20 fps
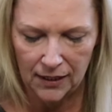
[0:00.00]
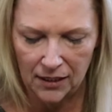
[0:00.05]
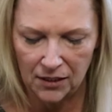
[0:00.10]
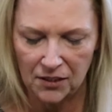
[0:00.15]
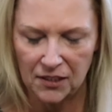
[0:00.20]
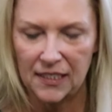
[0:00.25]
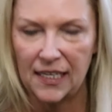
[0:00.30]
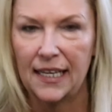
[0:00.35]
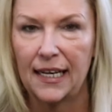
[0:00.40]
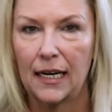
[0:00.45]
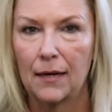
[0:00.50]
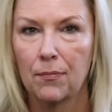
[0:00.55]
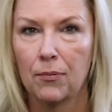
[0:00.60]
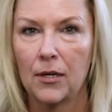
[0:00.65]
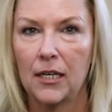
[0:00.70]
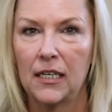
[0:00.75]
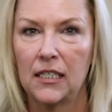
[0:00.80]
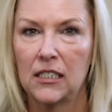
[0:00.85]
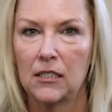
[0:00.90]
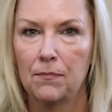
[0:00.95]
you see they got
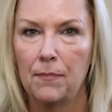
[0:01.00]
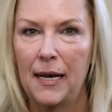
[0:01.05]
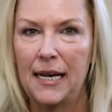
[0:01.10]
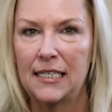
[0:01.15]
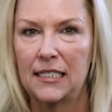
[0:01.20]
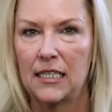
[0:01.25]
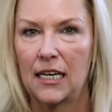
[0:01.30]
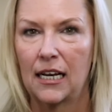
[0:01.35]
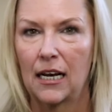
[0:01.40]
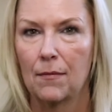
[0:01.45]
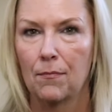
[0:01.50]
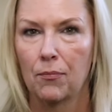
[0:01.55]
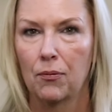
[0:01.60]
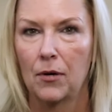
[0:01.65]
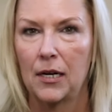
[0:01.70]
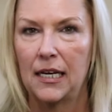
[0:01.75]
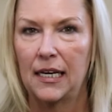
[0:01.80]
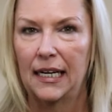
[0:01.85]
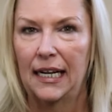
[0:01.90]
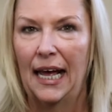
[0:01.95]
pretty good space, they got
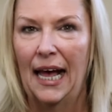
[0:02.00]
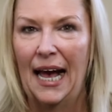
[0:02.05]
pretty good